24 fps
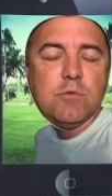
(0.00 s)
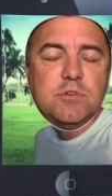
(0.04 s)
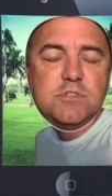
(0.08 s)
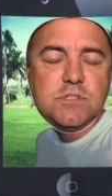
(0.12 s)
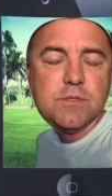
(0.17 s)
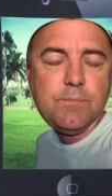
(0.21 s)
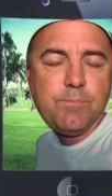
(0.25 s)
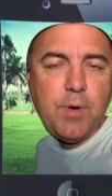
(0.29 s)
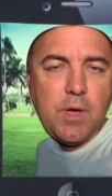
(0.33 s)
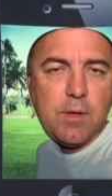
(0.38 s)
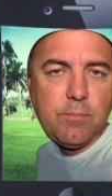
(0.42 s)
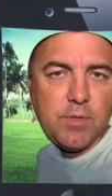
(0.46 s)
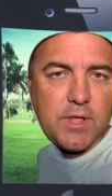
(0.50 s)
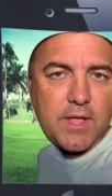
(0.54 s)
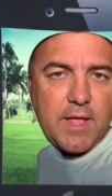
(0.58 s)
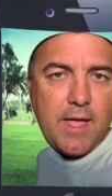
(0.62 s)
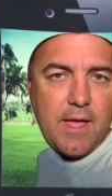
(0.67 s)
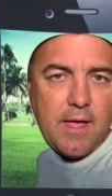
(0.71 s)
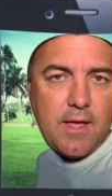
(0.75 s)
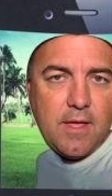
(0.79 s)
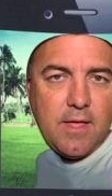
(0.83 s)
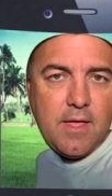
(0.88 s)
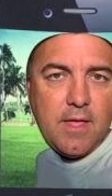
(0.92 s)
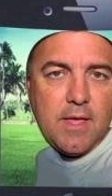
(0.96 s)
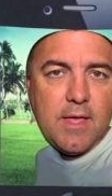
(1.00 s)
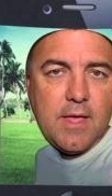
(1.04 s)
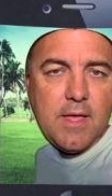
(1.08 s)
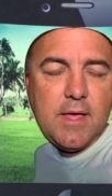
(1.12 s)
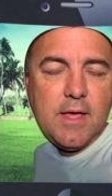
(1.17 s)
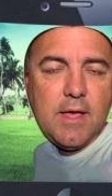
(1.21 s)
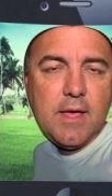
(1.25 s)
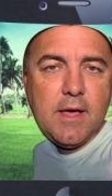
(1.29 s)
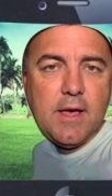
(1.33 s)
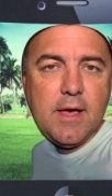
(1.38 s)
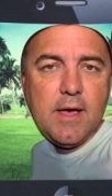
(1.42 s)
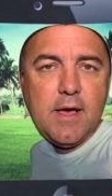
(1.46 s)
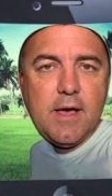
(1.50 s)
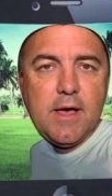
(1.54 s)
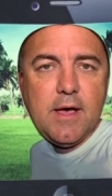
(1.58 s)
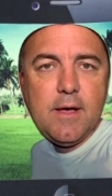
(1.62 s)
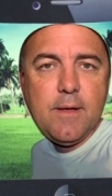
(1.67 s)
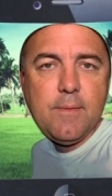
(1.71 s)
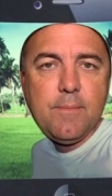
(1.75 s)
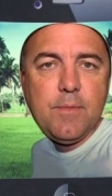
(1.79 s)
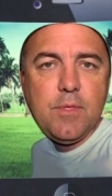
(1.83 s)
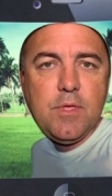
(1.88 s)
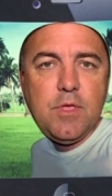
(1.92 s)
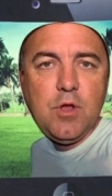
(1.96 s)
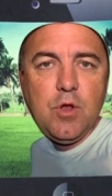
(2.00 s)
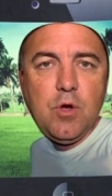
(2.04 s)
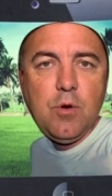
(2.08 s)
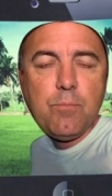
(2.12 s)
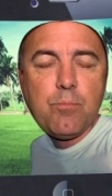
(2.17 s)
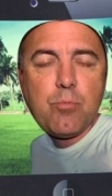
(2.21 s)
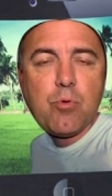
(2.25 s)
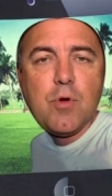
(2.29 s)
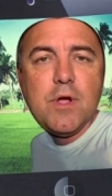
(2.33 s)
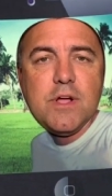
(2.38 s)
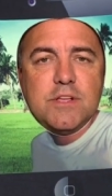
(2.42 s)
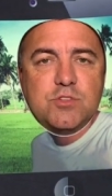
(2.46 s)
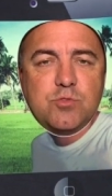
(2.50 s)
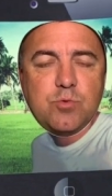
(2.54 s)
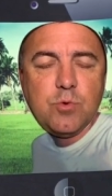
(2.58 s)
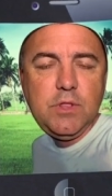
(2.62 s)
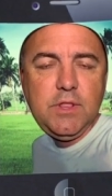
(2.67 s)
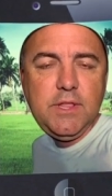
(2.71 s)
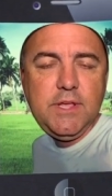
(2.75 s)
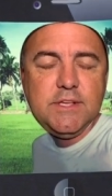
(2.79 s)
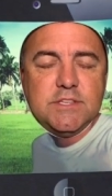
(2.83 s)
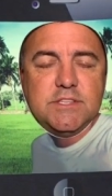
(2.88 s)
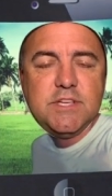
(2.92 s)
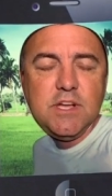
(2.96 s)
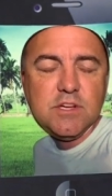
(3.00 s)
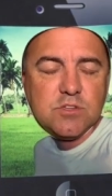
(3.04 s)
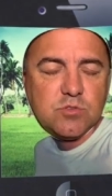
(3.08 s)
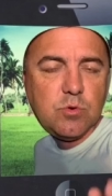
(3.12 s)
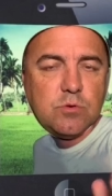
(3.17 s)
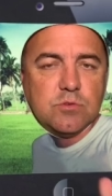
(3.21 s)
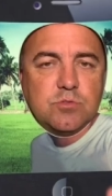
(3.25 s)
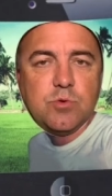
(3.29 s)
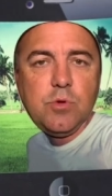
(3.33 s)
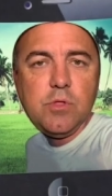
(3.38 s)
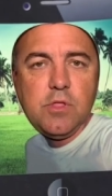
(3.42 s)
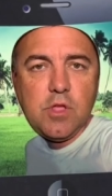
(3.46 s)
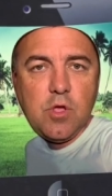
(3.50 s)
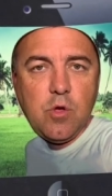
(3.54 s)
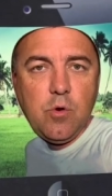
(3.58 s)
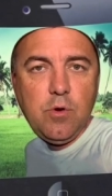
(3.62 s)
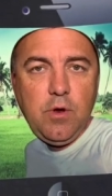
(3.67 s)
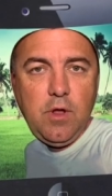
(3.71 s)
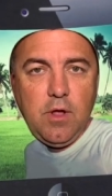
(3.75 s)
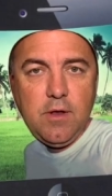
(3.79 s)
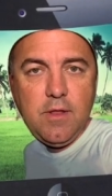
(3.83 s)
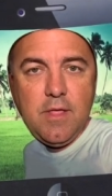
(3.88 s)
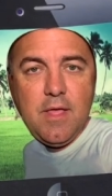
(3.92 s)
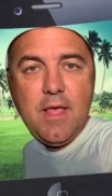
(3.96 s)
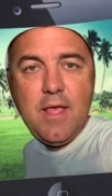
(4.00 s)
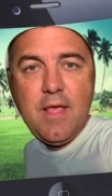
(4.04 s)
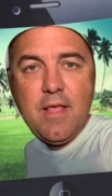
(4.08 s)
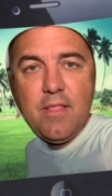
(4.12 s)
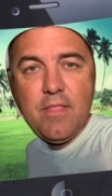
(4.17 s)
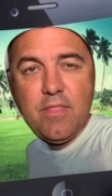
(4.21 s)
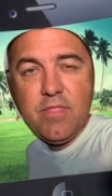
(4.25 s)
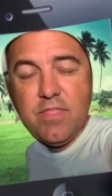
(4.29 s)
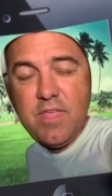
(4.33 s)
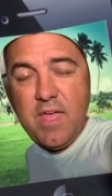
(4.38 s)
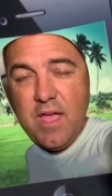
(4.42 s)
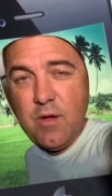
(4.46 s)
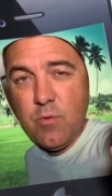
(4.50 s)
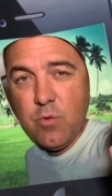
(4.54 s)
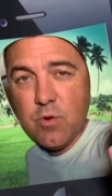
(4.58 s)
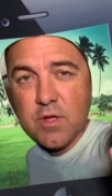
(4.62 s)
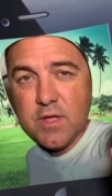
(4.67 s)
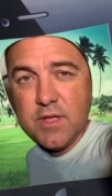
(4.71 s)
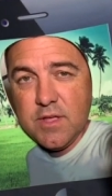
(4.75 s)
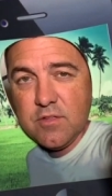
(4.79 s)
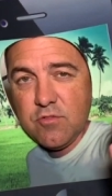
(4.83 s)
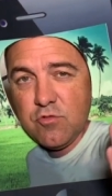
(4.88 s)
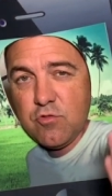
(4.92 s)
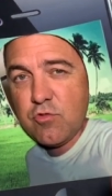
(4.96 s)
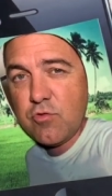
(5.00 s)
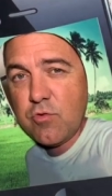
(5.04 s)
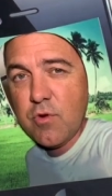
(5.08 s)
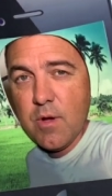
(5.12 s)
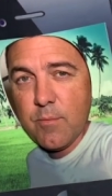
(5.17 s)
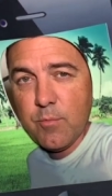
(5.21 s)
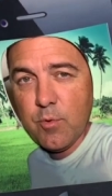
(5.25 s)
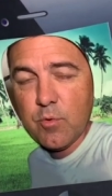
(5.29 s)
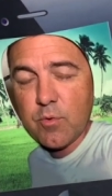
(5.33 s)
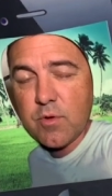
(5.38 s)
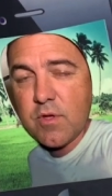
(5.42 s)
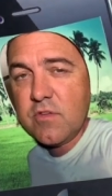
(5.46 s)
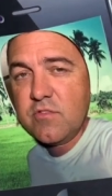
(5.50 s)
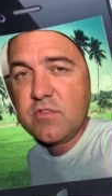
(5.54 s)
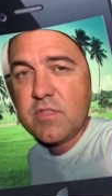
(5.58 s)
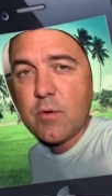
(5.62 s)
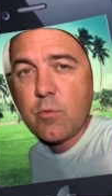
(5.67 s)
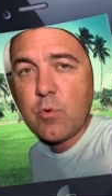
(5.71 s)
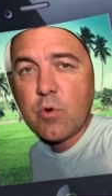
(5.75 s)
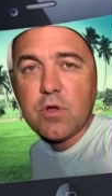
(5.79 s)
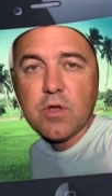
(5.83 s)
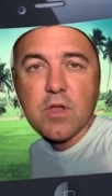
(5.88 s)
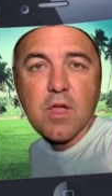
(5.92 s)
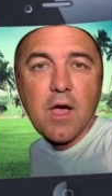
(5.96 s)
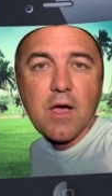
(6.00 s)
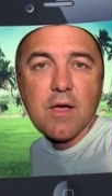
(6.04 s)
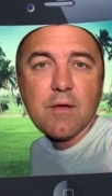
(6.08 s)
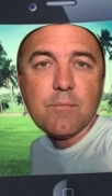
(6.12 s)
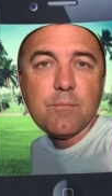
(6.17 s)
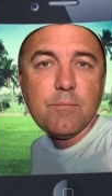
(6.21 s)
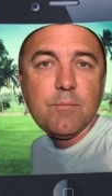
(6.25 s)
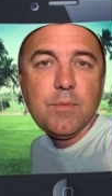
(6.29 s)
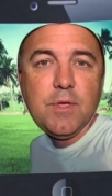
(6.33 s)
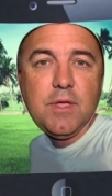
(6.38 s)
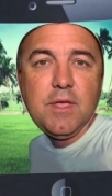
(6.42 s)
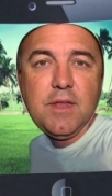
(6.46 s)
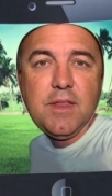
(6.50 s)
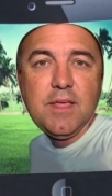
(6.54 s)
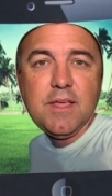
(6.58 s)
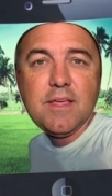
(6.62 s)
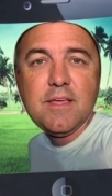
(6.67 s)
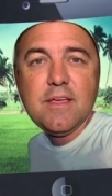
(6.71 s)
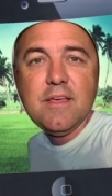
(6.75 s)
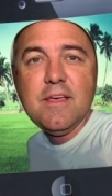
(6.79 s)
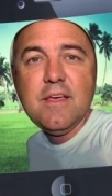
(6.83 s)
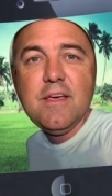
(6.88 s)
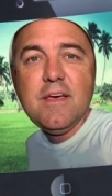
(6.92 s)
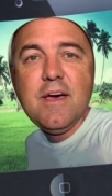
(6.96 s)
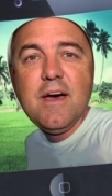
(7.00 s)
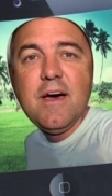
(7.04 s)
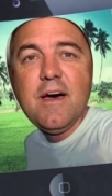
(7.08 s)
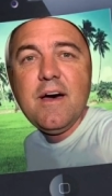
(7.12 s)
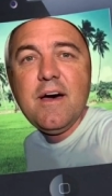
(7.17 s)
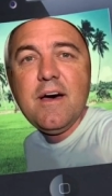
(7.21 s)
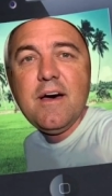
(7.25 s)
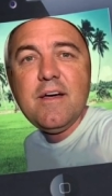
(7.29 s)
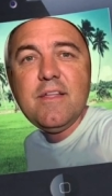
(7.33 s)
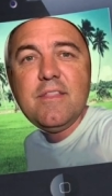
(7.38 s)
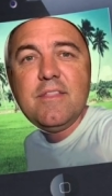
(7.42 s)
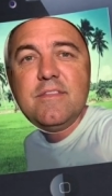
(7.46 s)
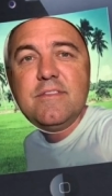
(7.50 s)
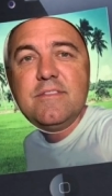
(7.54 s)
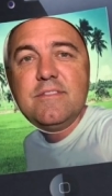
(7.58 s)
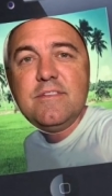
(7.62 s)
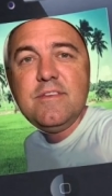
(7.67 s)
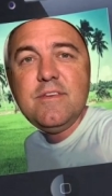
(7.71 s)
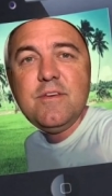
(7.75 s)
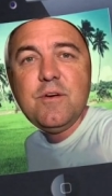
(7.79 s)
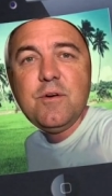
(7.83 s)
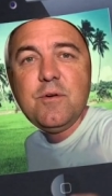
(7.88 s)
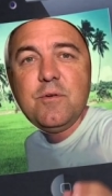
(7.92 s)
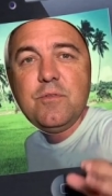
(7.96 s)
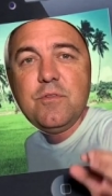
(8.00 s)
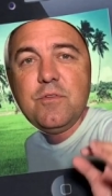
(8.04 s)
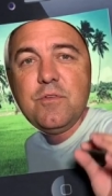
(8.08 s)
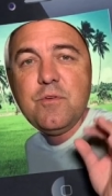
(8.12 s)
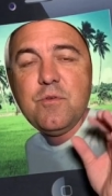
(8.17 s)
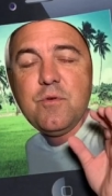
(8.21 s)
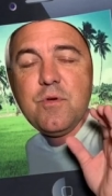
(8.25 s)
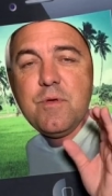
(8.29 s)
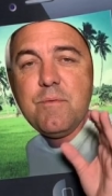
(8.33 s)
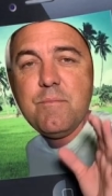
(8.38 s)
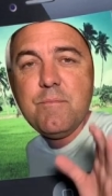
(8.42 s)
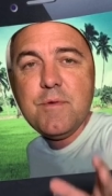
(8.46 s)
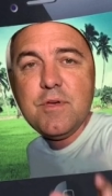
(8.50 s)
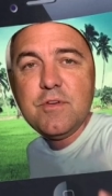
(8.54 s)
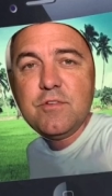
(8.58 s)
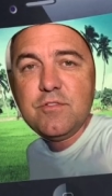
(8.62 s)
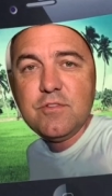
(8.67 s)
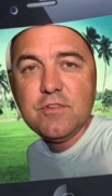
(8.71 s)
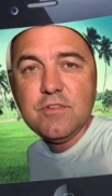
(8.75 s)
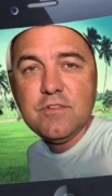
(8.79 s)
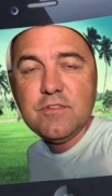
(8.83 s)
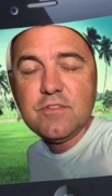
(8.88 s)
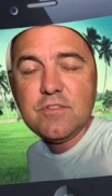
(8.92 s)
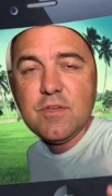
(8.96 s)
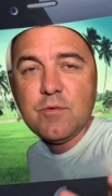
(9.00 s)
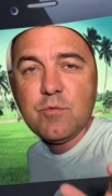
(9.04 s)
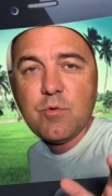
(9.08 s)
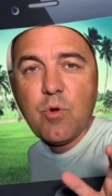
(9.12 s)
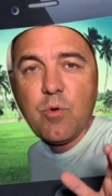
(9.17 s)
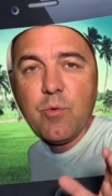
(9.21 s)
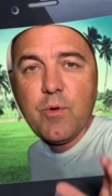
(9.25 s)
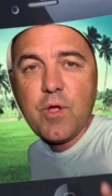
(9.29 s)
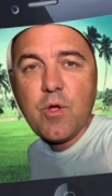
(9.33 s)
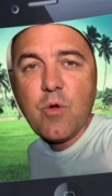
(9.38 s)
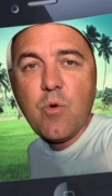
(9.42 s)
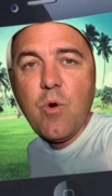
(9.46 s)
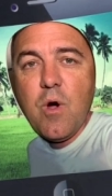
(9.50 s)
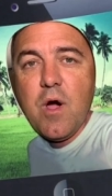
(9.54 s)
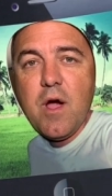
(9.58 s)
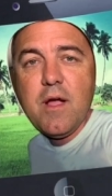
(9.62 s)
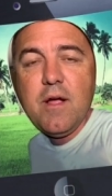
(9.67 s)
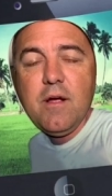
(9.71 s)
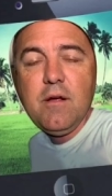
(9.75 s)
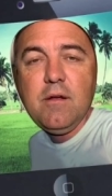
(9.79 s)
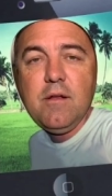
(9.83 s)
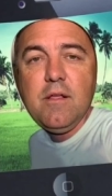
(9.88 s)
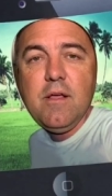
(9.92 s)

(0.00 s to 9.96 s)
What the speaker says: the public press release. Here's what was really going on. They were in trouble because they were not meeting the CO2 emissions that were required